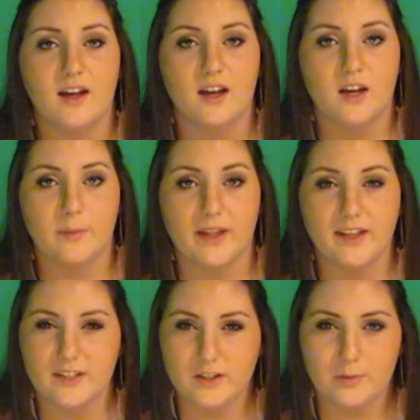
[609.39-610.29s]
I
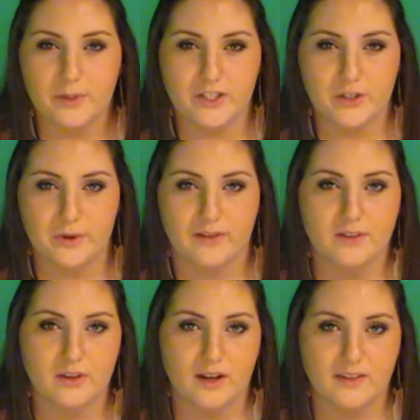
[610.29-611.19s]
like to do beachy waves
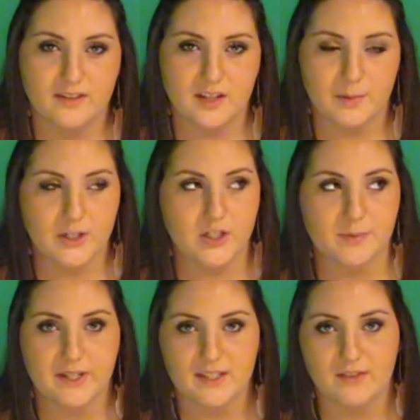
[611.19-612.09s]
a lot in the summer just
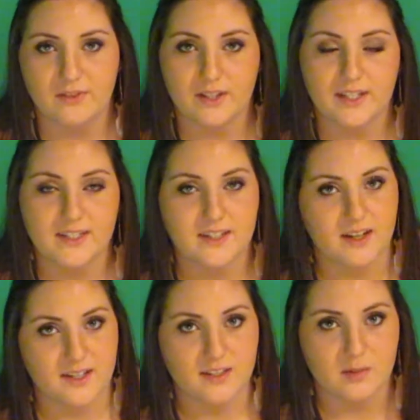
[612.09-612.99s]
because I feel like it's a
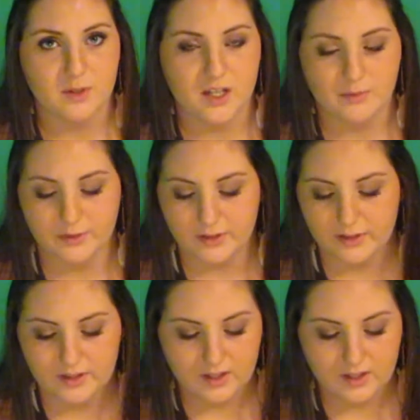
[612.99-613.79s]
nice summertime look.